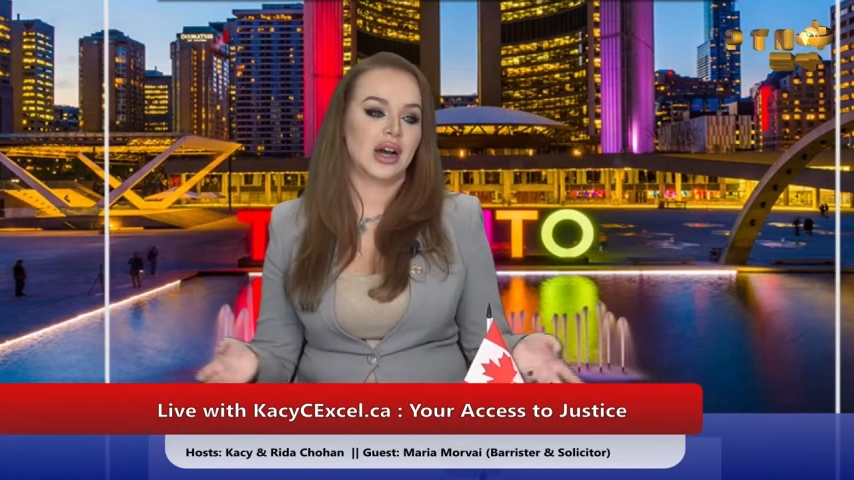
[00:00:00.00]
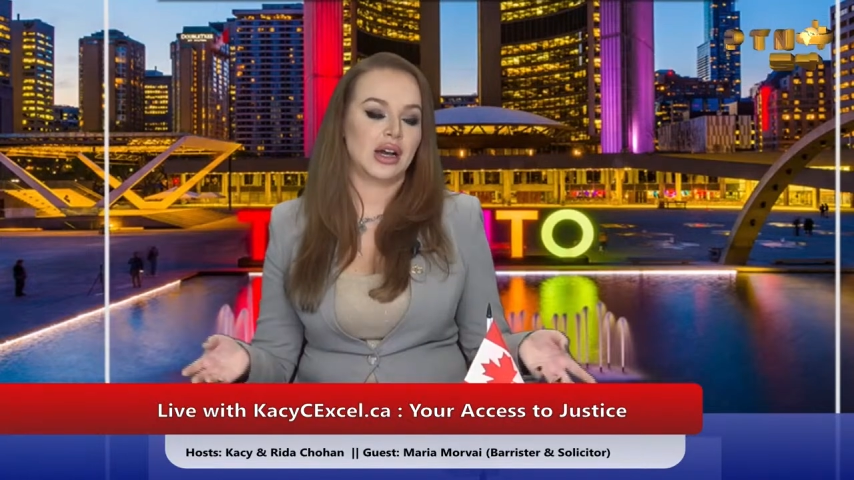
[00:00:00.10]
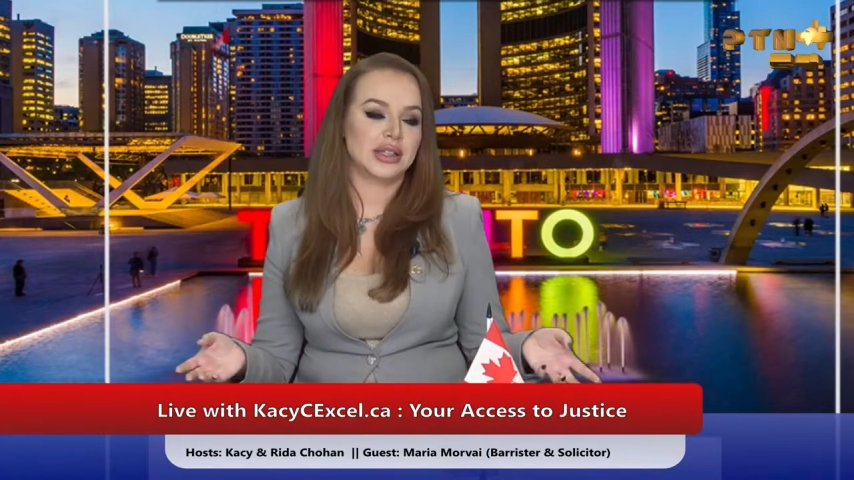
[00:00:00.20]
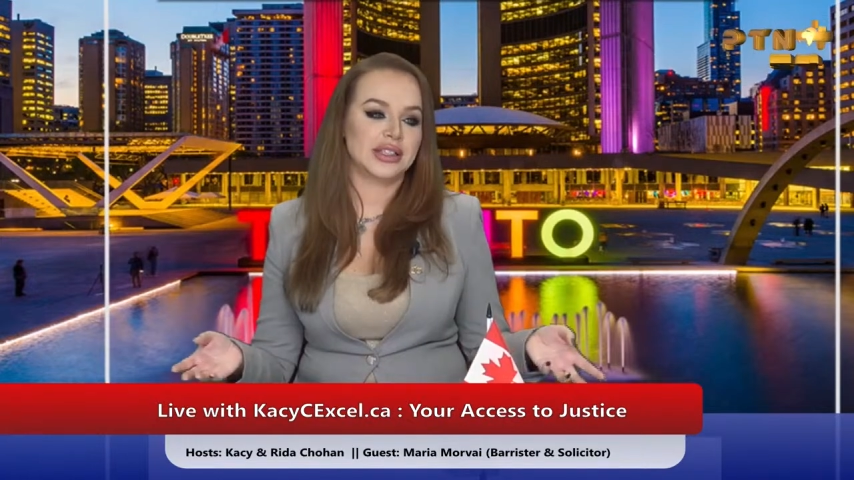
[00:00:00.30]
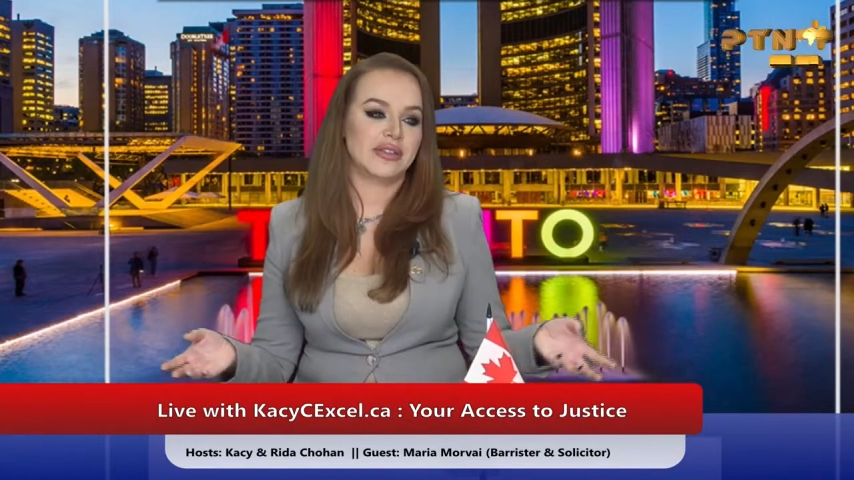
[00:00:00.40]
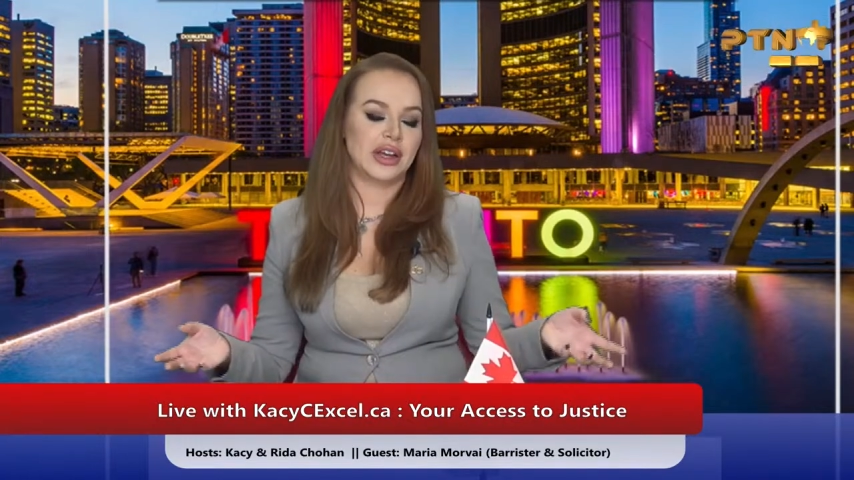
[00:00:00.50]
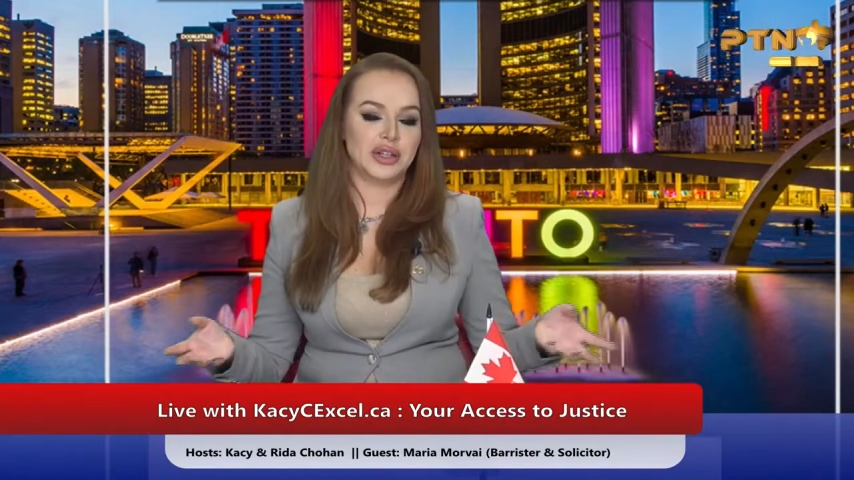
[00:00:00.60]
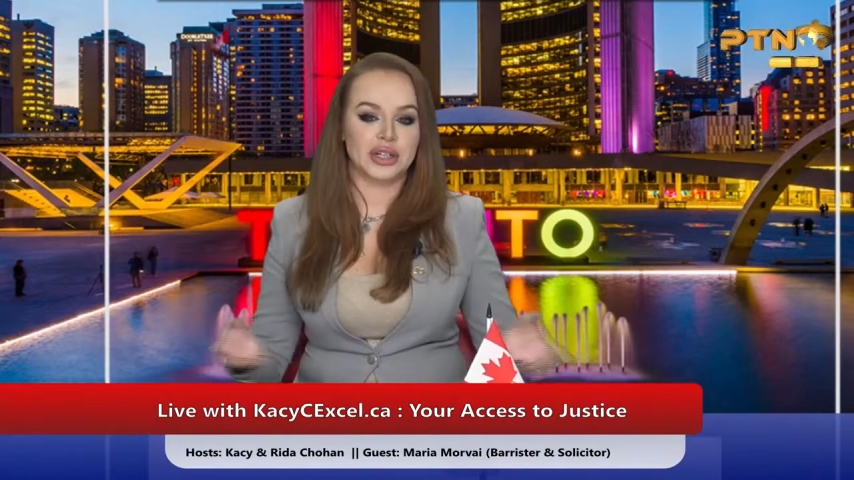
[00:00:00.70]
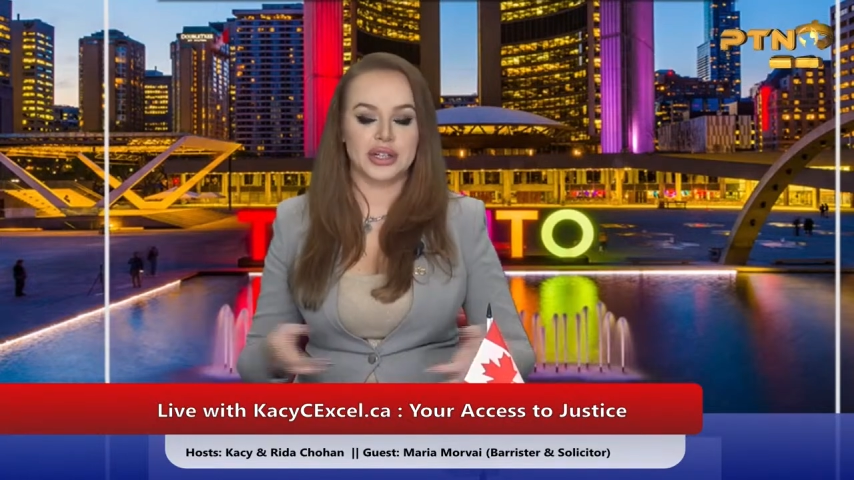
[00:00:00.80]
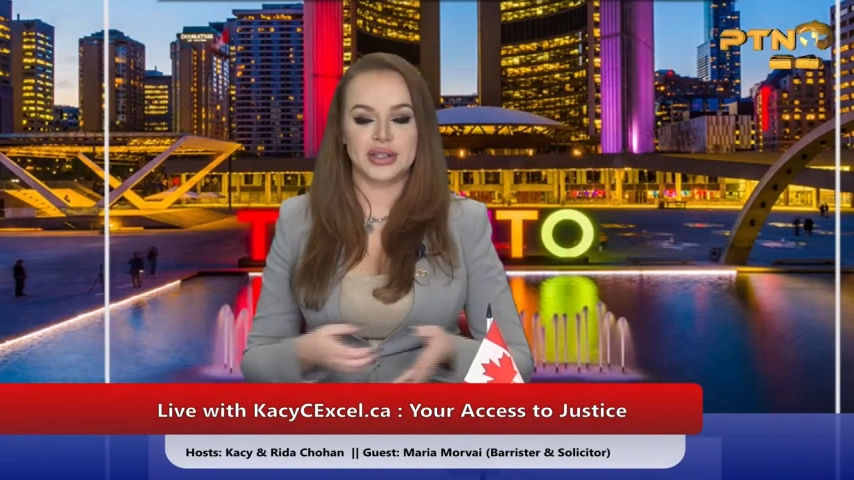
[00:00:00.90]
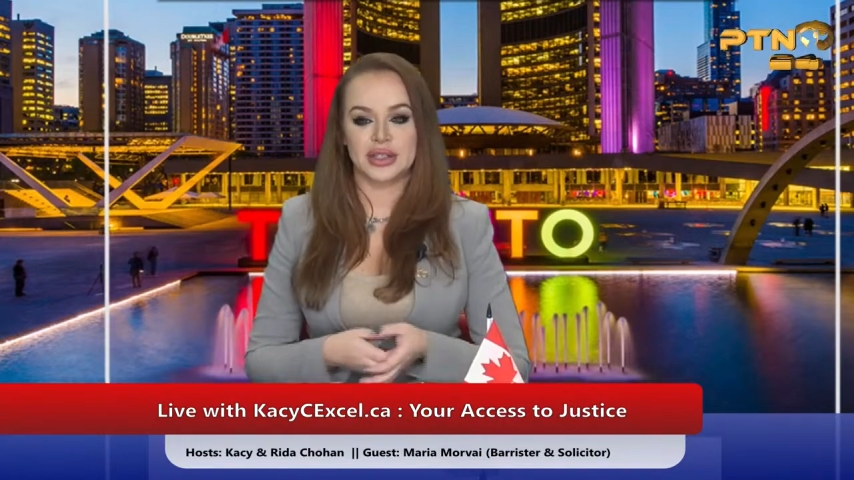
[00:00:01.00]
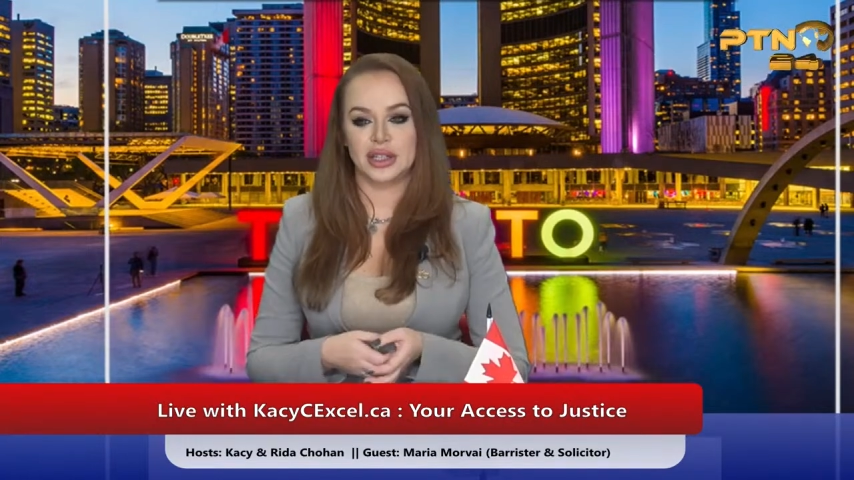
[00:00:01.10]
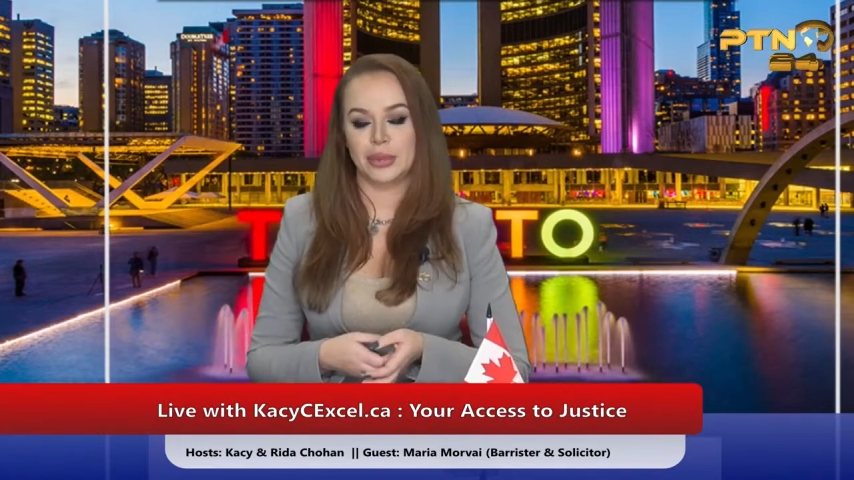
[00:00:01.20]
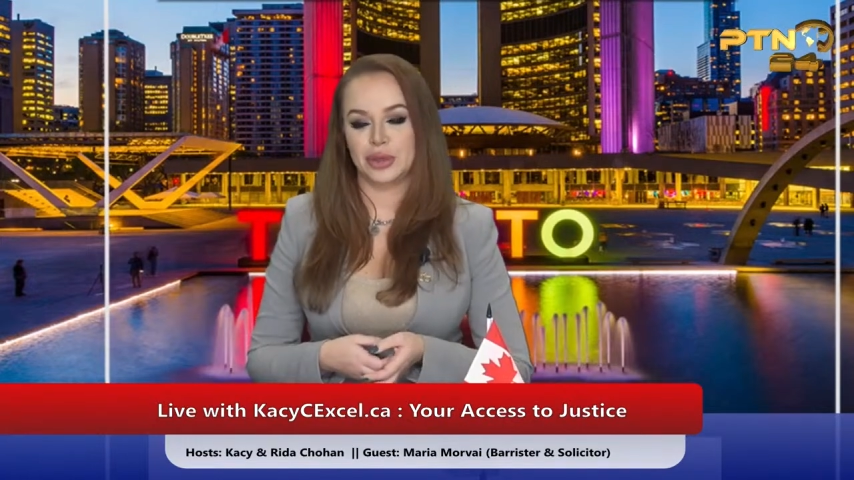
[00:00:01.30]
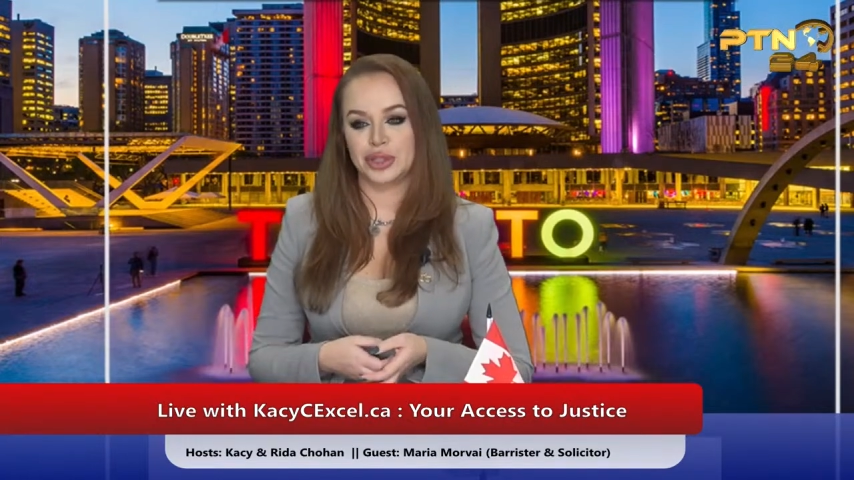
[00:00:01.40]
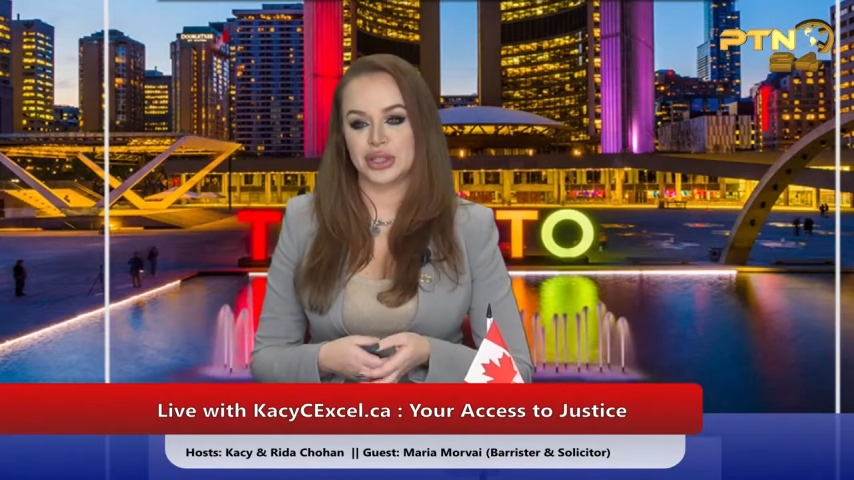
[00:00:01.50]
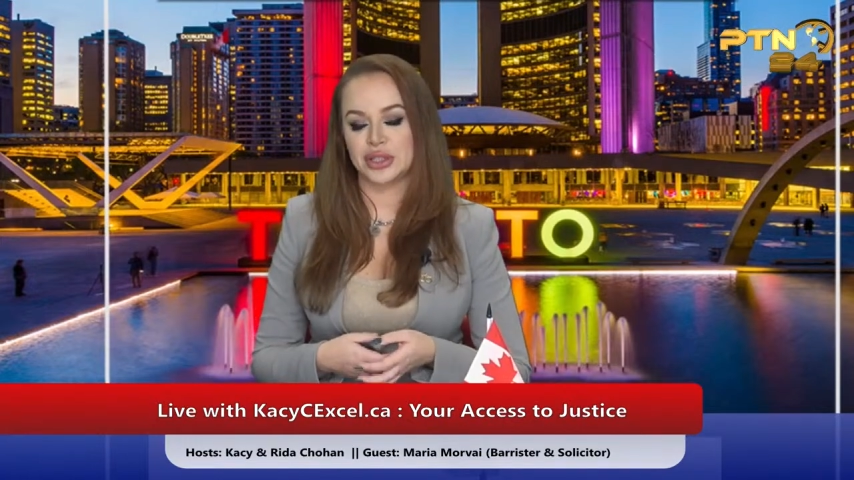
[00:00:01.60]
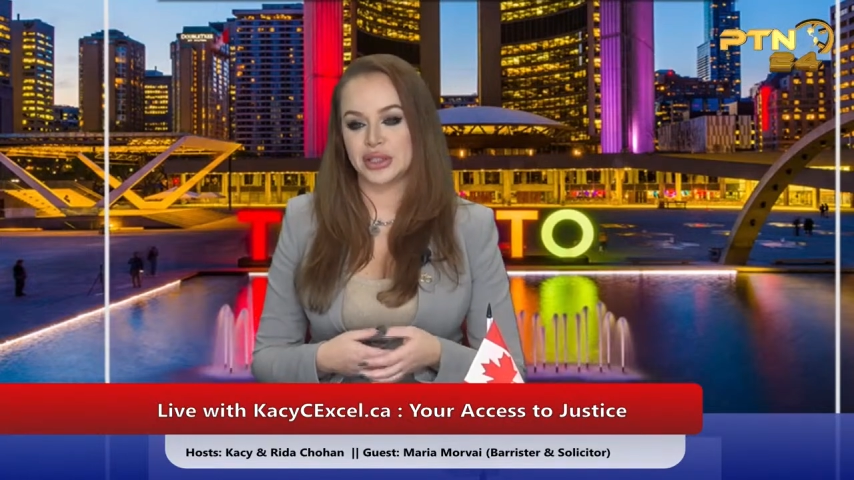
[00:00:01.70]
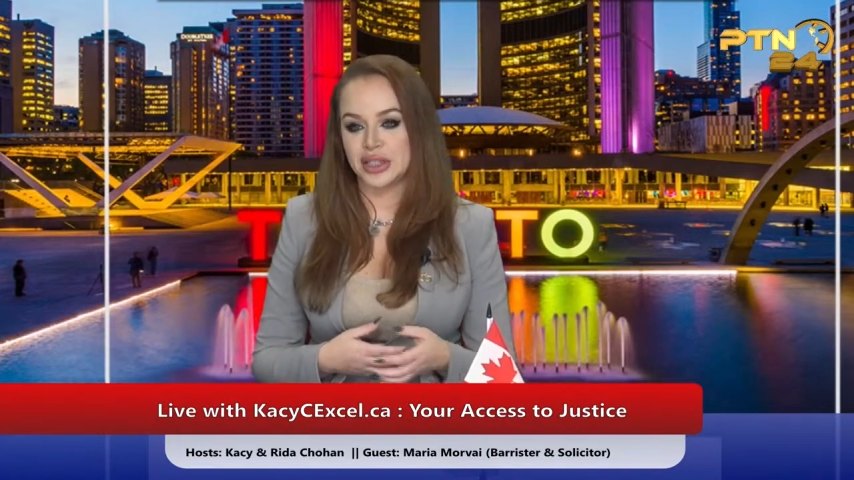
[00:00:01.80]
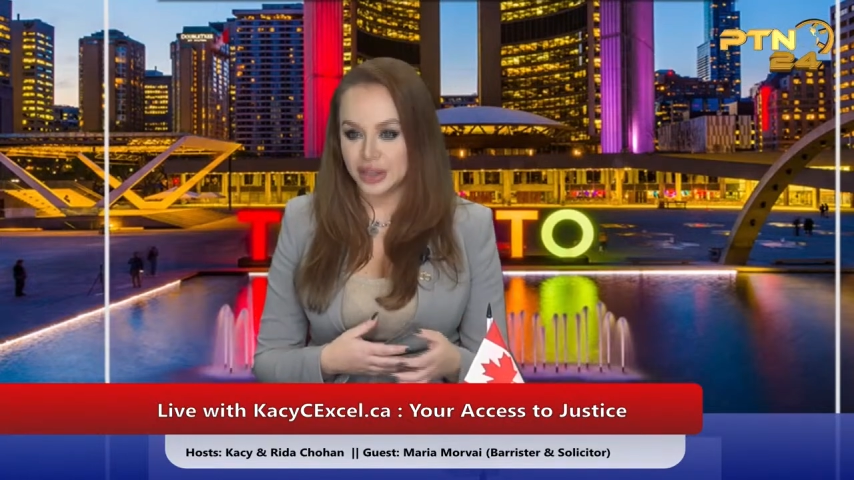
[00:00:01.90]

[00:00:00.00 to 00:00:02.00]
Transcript: Is the vendors and the purchasers,